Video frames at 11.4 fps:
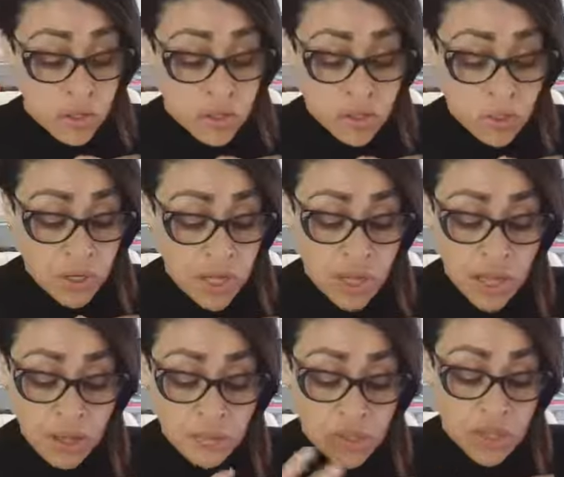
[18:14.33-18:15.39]
So when it
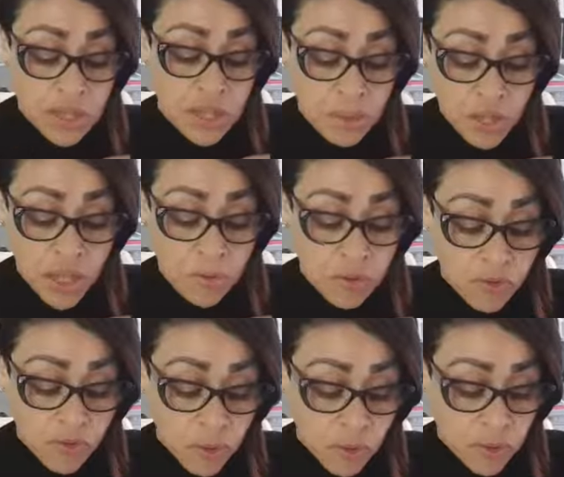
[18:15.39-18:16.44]
comes to them coming
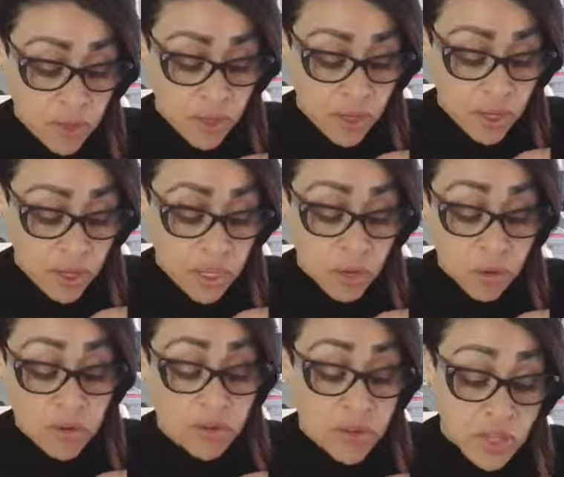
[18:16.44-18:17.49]
forth here, in
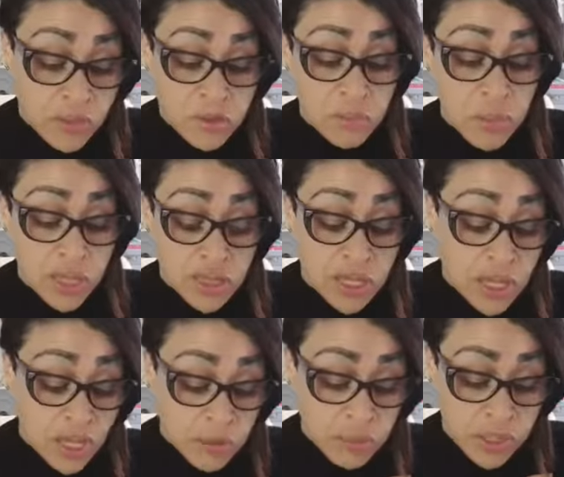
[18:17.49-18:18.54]
order for them to be in
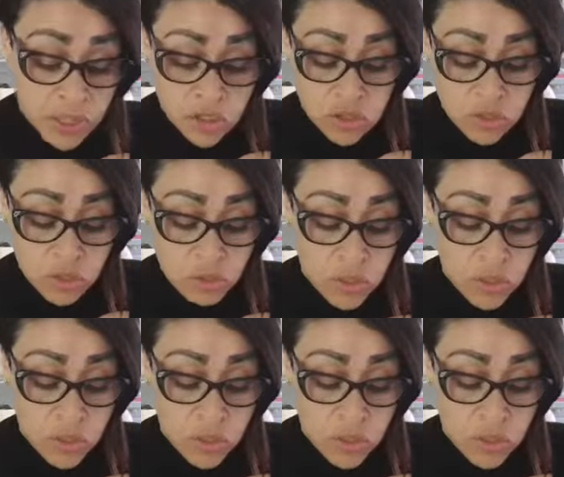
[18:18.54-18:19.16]
their complete truth,